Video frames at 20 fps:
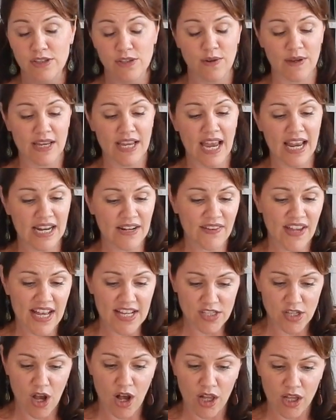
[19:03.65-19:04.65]
So it kind of
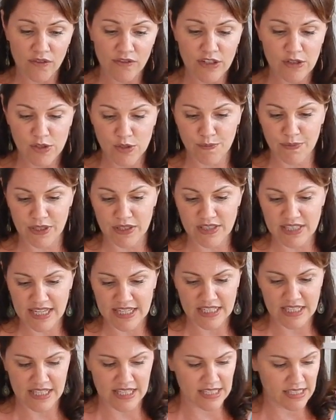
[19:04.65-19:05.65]
has all of those built
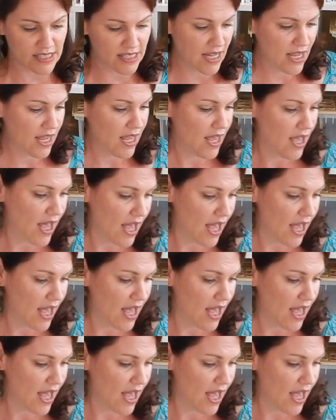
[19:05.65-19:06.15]
into this.